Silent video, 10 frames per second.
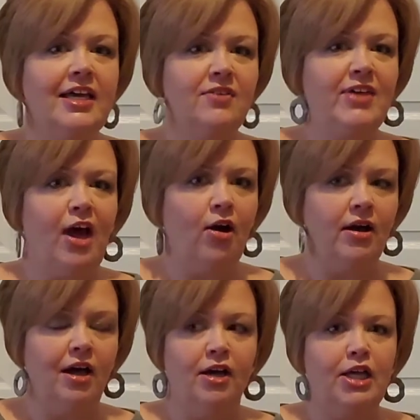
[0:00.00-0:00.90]
give
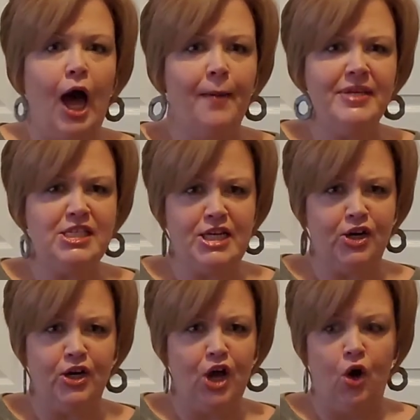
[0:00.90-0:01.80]

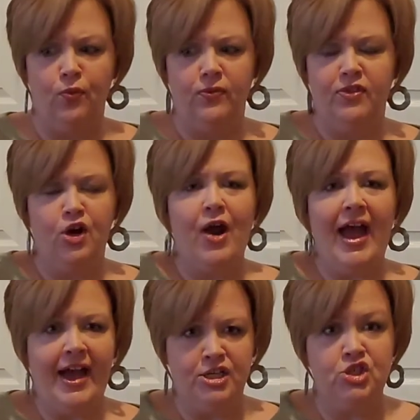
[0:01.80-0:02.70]
commentary on their
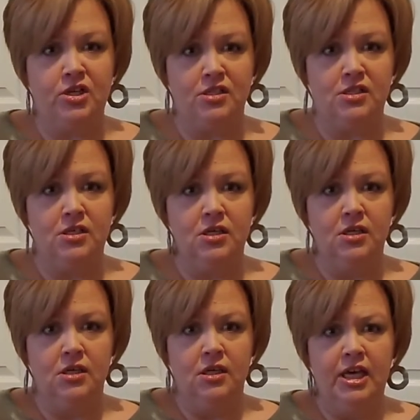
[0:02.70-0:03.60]
actions.
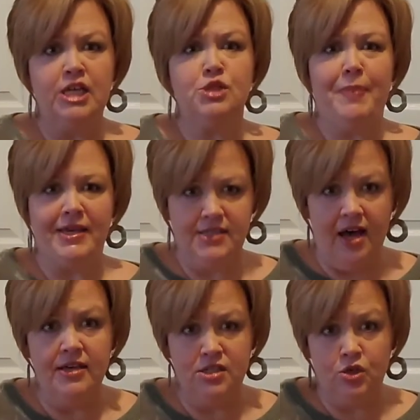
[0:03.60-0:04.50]
He expects
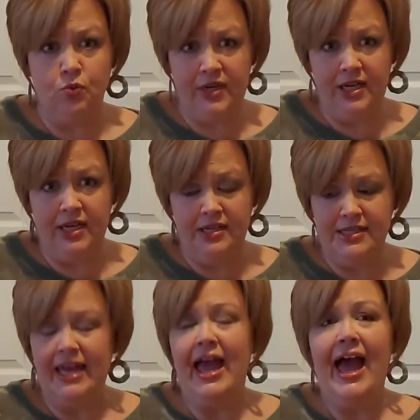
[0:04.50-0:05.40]
us to read it and
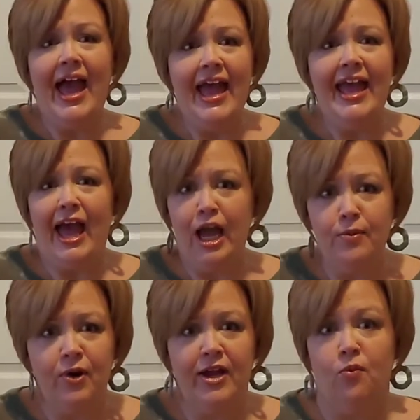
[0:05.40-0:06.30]
say, hey,
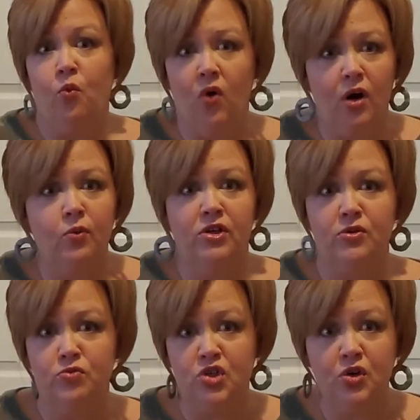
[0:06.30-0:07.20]
Abraham, what were you
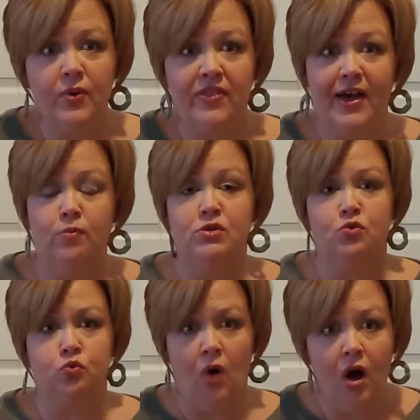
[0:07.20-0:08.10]
doing? That was
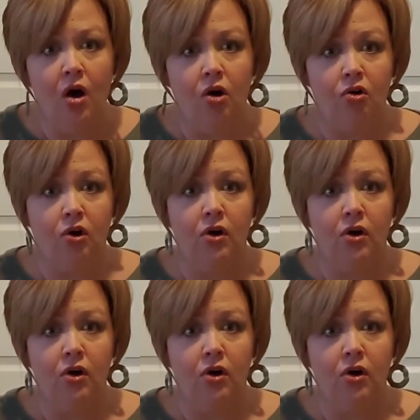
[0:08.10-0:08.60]
wrong.